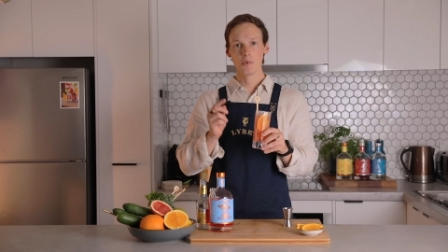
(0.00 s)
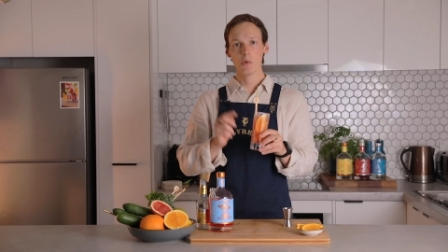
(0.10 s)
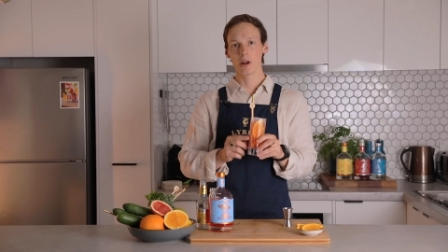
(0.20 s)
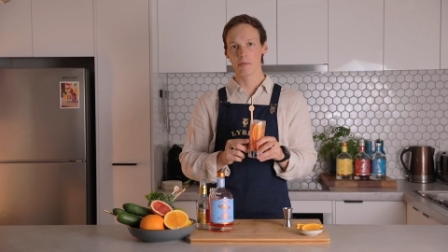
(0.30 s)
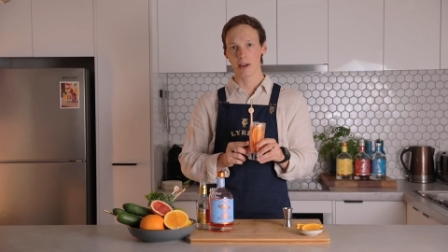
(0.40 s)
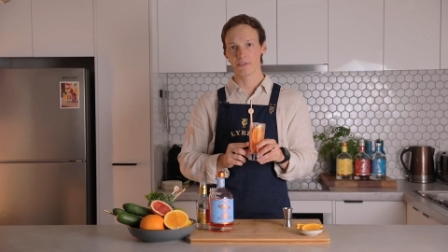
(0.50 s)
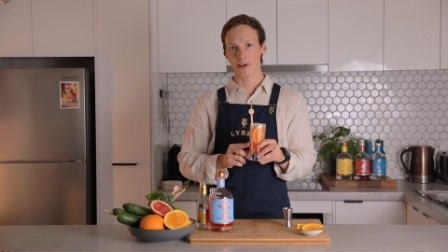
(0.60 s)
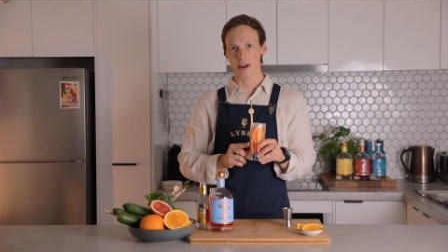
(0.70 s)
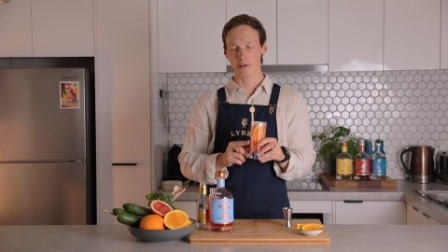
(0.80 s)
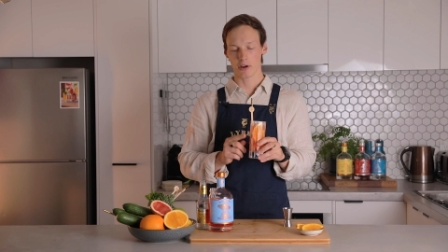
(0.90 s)
One of my
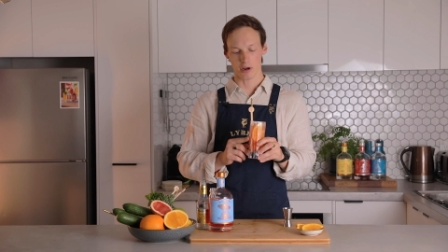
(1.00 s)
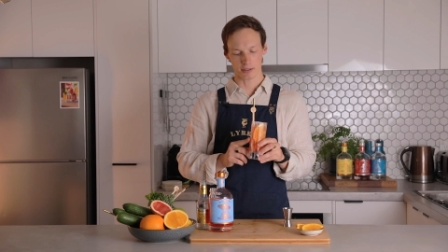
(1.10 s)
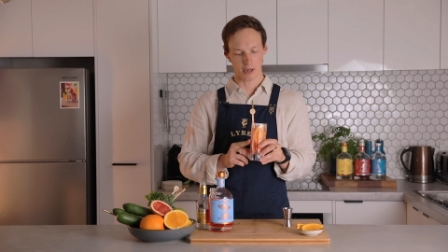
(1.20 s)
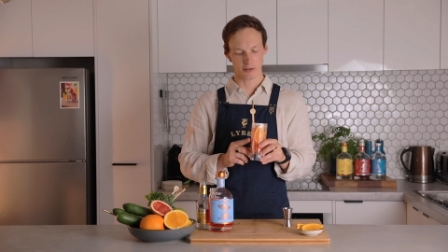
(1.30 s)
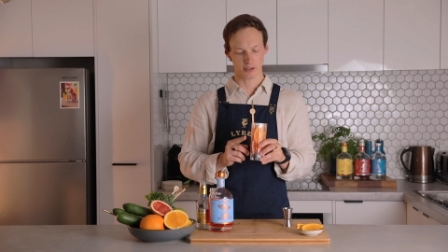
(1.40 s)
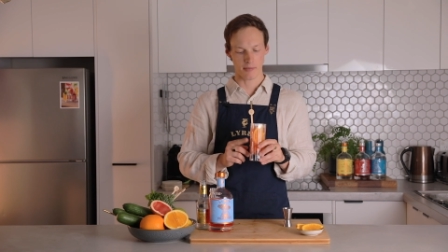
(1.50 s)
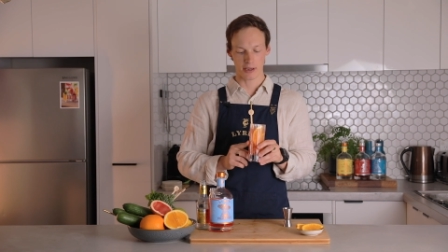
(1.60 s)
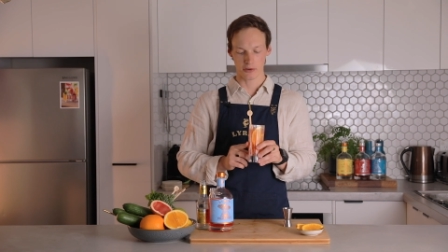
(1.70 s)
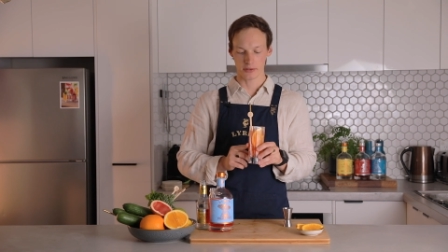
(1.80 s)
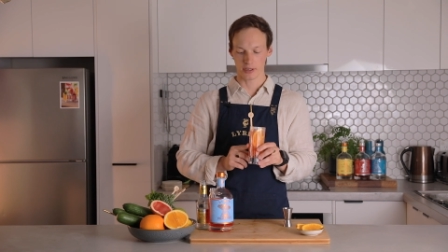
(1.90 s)
favorite cocktails to
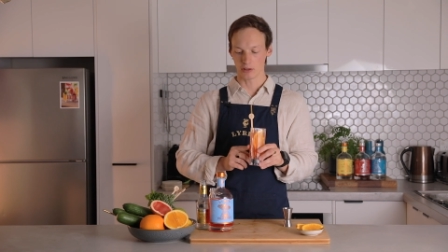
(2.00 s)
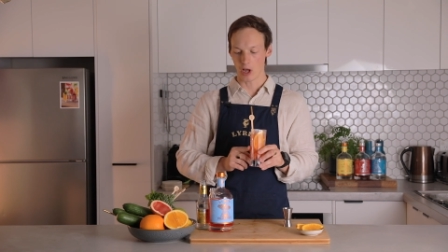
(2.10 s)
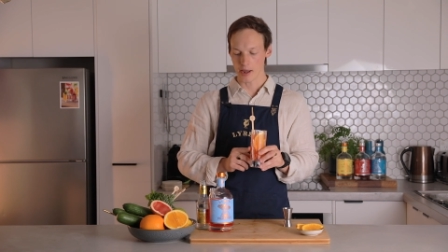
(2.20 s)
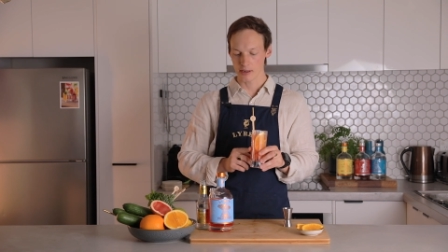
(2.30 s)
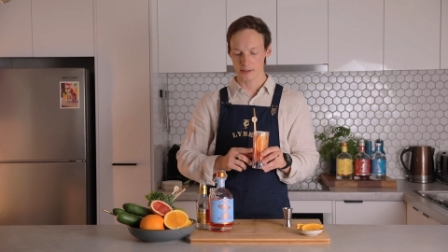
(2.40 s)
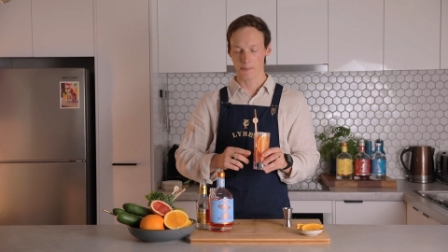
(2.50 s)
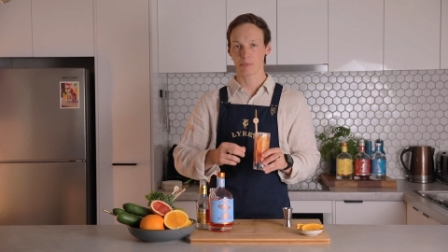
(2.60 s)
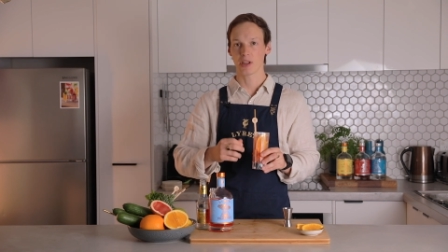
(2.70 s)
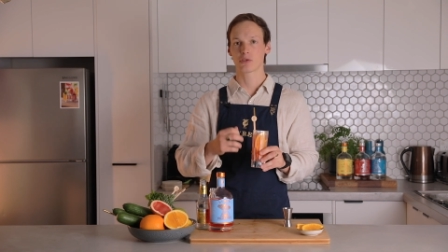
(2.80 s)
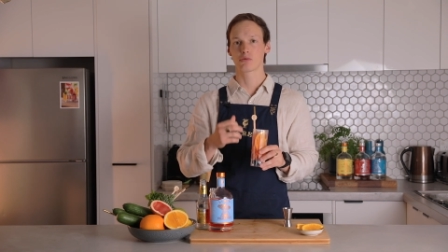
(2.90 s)
make using Lyre's.
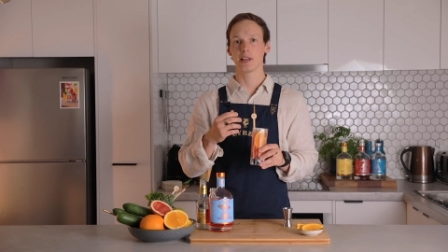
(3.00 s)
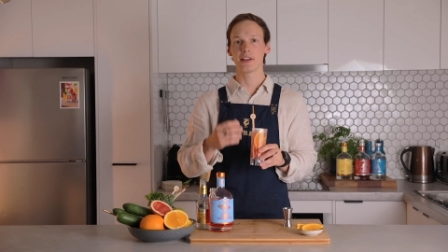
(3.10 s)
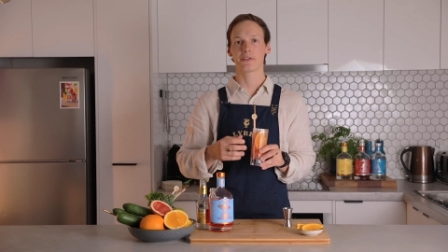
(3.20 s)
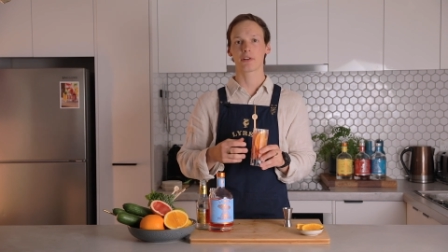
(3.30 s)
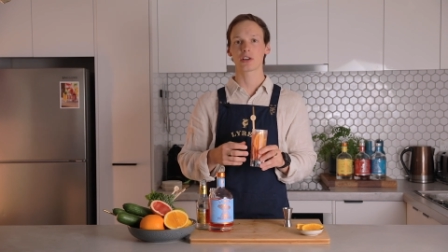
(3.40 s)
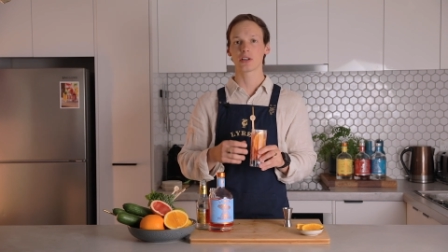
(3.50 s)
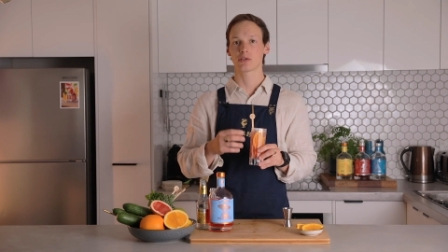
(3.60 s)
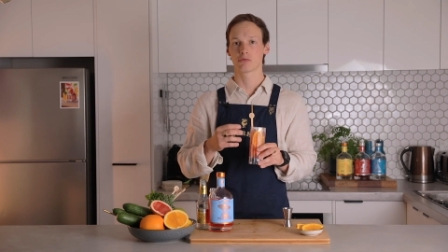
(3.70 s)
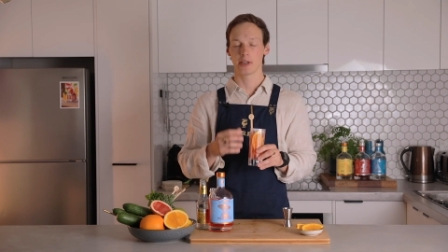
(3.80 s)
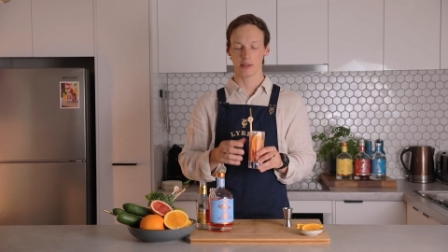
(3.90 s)
It's really fresh,
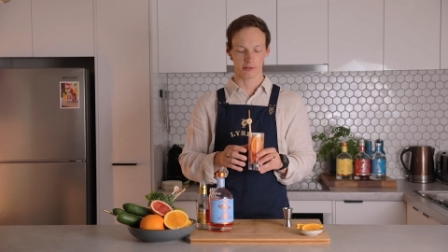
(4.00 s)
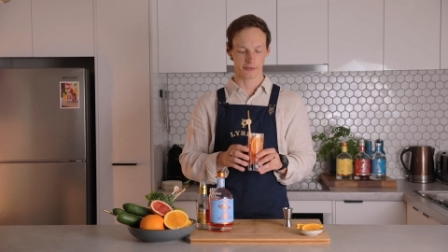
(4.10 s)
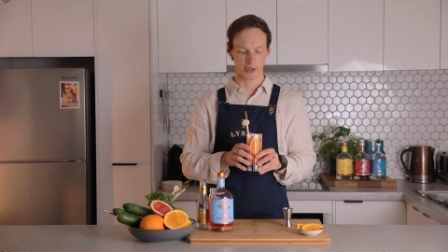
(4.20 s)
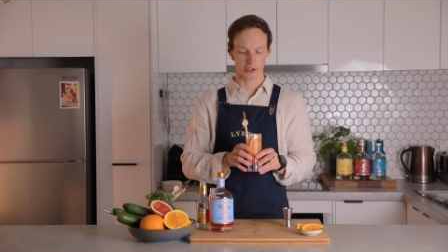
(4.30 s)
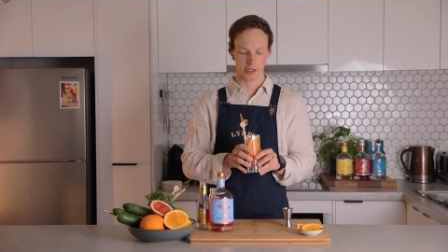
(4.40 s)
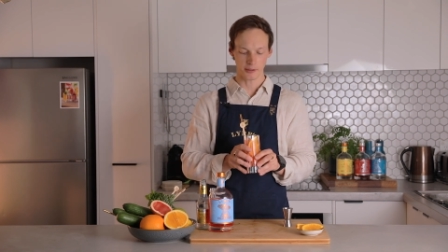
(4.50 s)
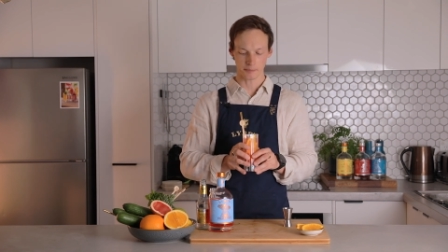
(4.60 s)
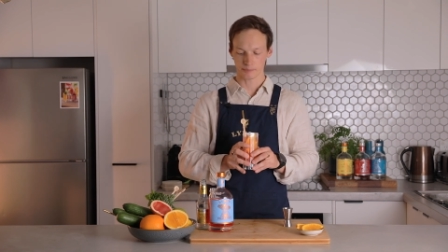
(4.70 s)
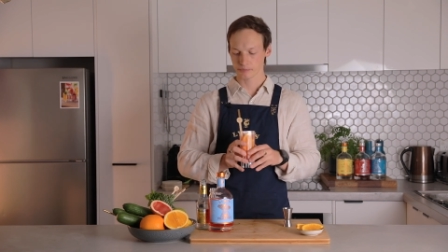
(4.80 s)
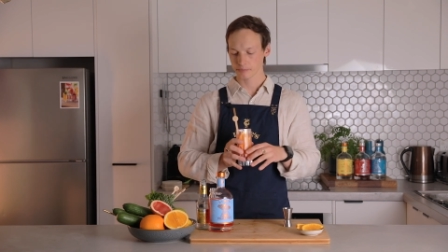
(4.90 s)
it's really refreshing.